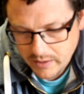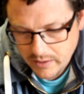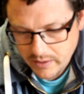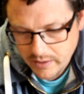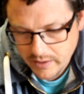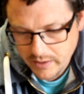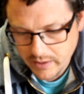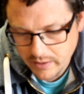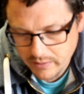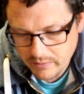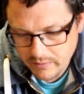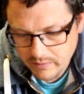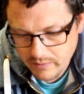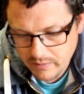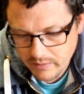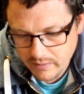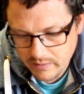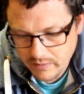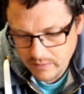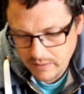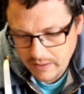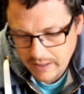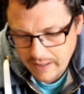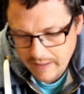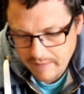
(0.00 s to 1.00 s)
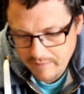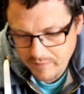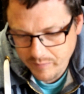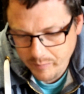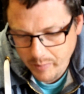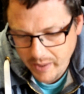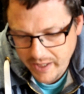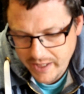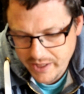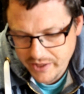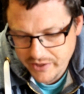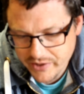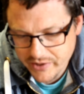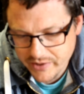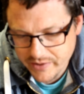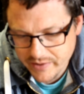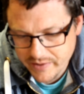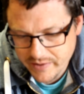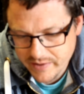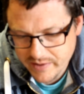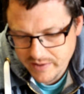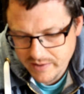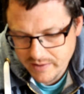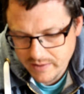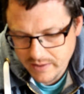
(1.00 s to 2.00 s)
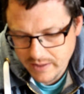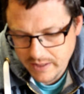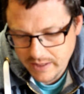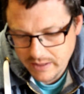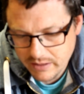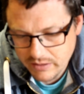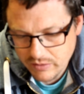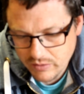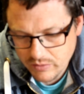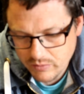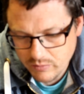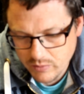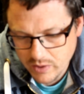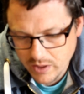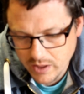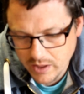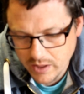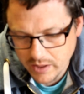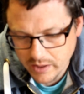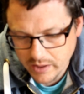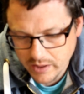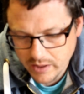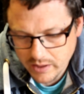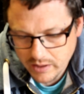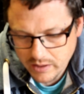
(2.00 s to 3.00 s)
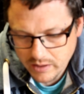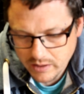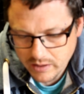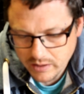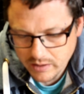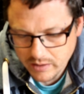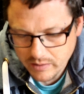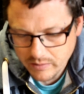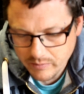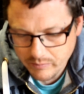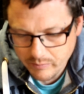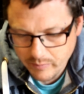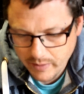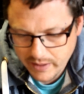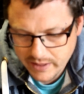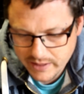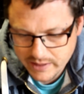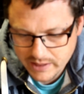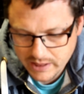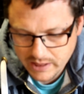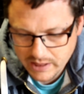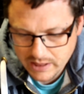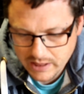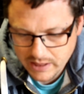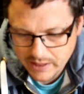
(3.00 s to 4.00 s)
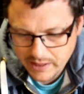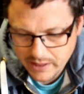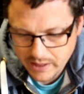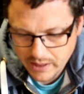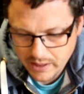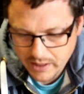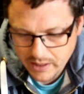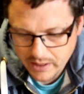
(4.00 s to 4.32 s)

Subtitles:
you know, have patience in your work, basically.